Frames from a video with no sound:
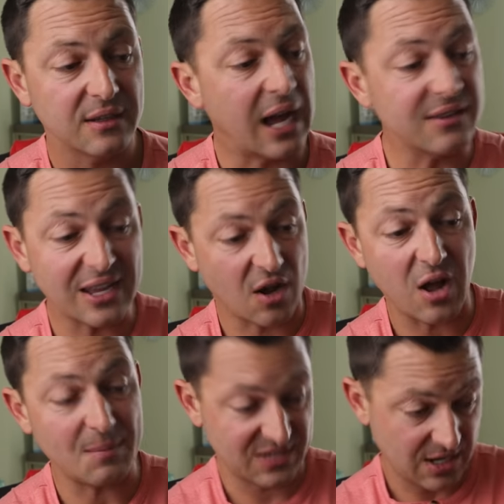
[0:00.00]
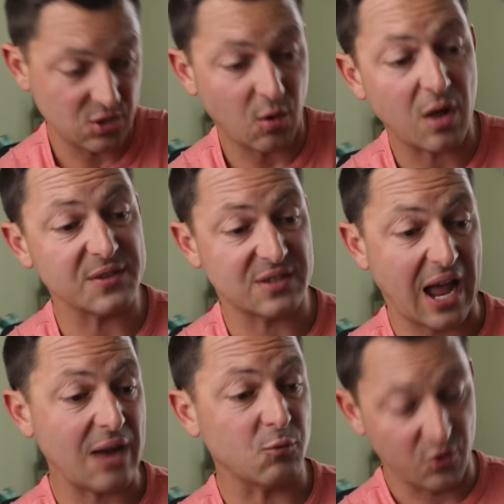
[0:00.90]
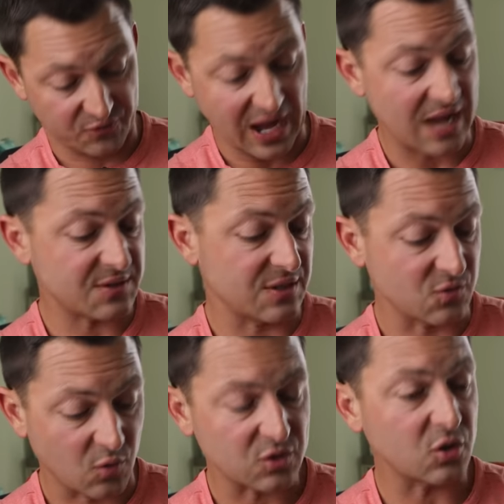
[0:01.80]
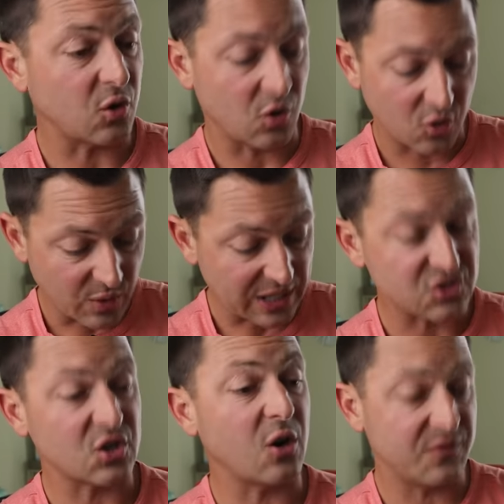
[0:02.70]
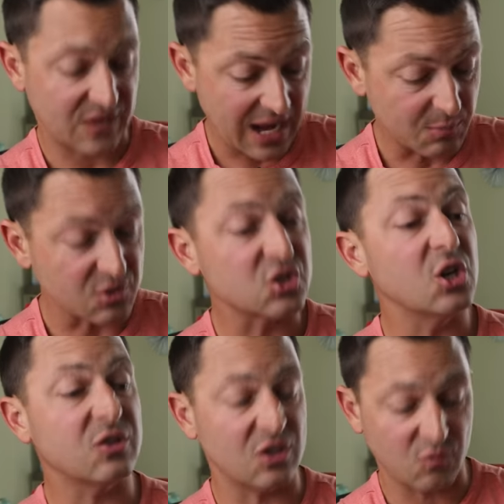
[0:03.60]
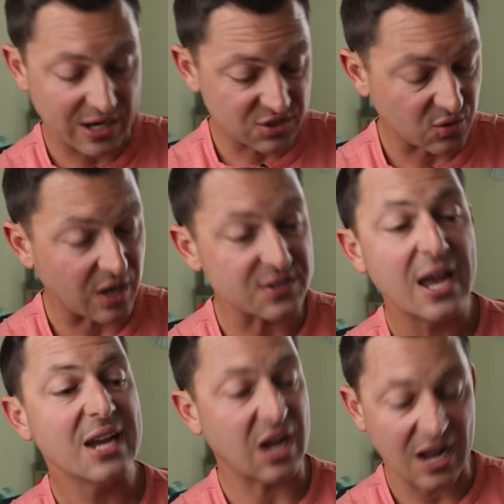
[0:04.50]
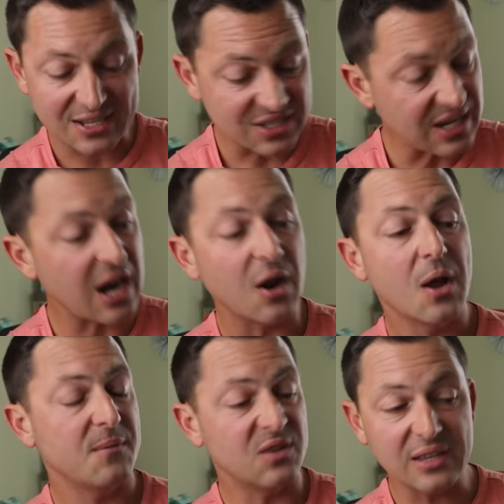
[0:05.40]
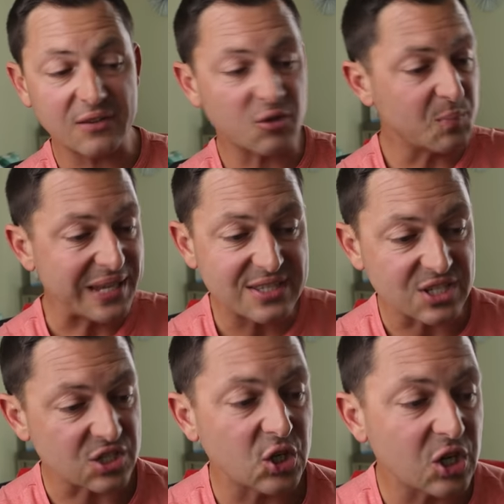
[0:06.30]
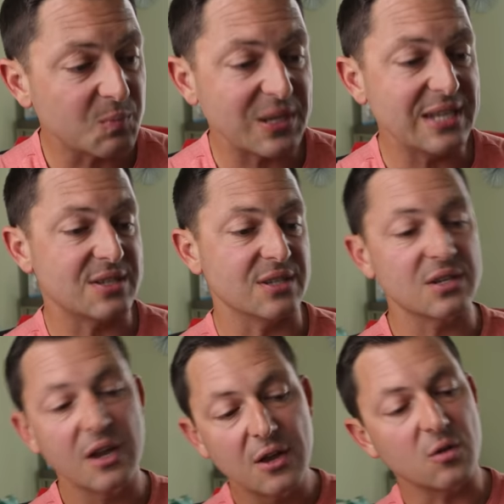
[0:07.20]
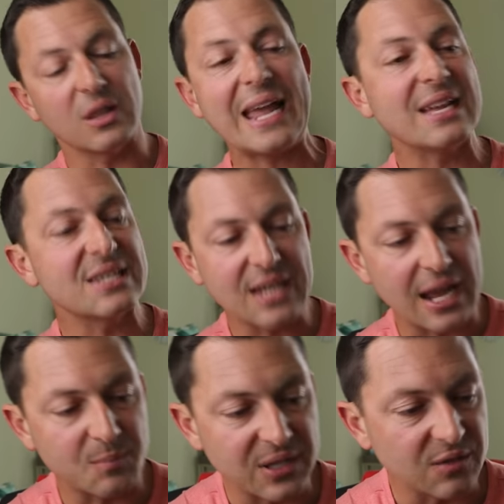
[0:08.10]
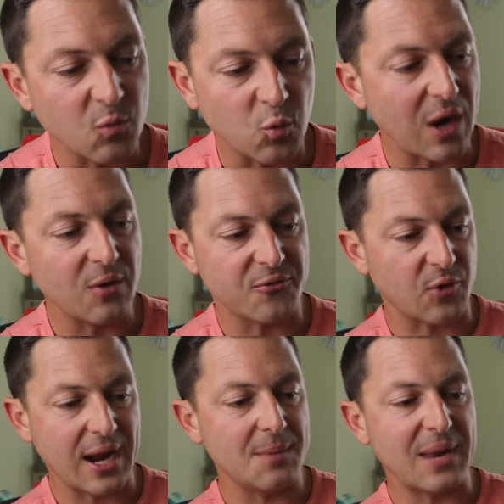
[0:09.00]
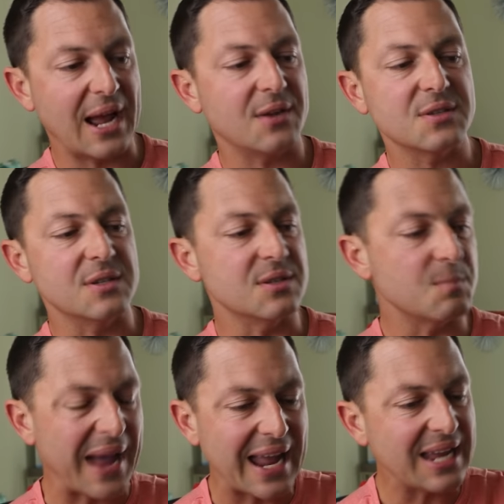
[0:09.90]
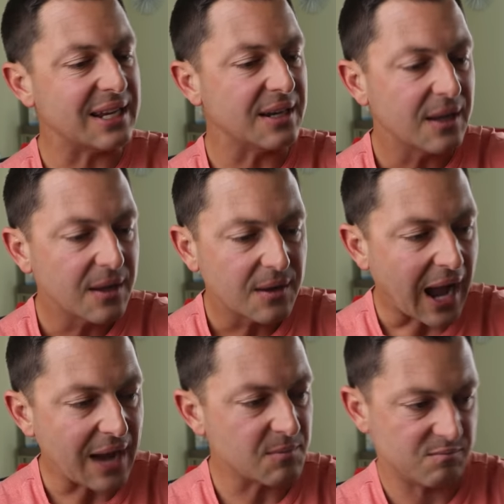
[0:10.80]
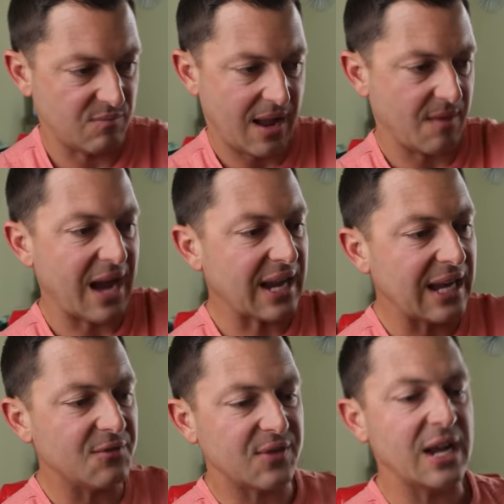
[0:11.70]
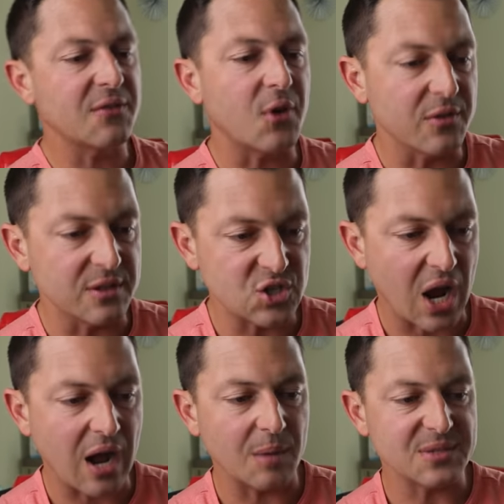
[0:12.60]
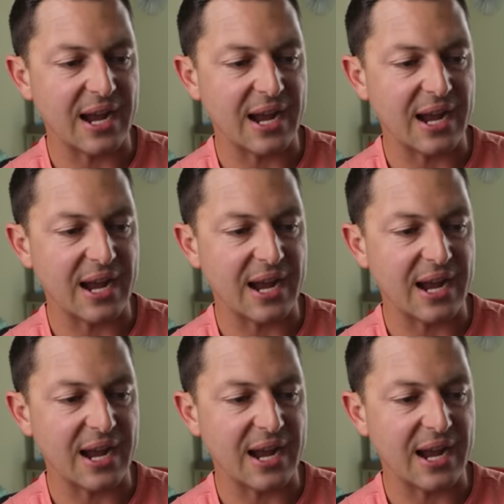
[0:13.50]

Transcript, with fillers: I, am telling you all the stuff. I roofed houses, worked on oil rig, served tables, cooked in restaurants, concierge, delivered pizzas, cooked pizzas, landscaping, framed houses, painted. I, I can't even think of all the jobs